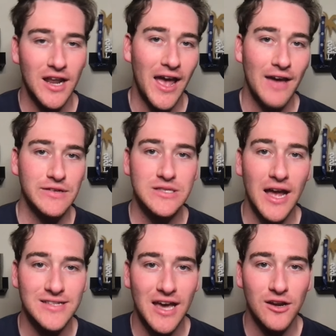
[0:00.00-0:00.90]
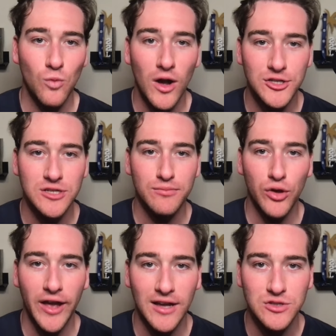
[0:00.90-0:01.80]
I haven't sat down and watched him
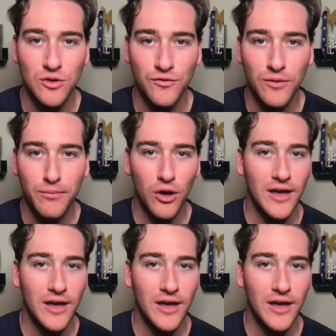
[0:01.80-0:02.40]
play high school football.